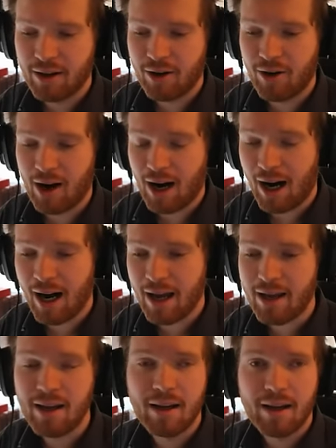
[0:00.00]
or
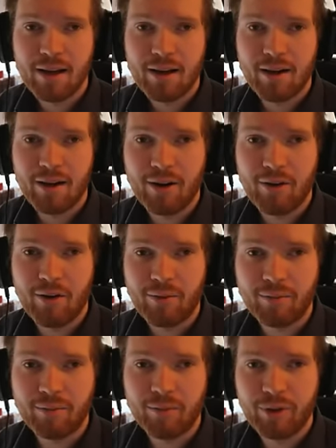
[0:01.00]
high
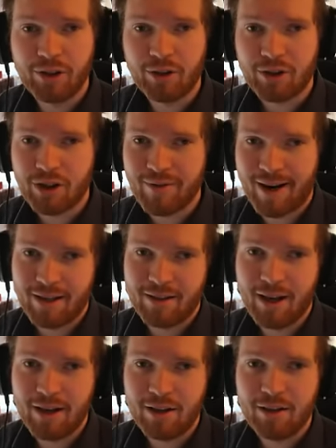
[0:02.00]
resource extraction
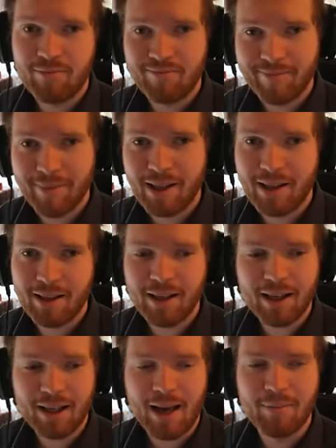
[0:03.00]
site,
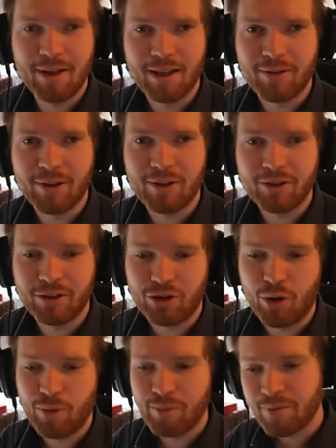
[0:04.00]
it can be difficult.
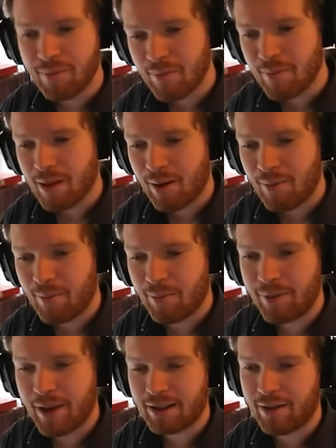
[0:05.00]
So
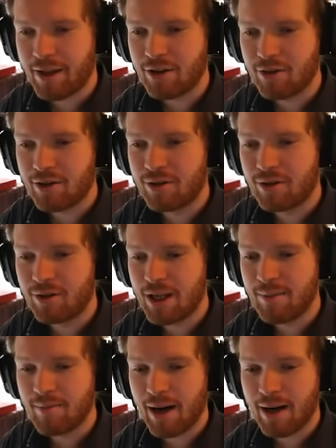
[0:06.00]
that's the thing to
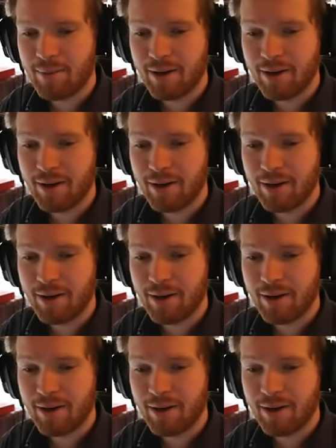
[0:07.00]
keep in mind.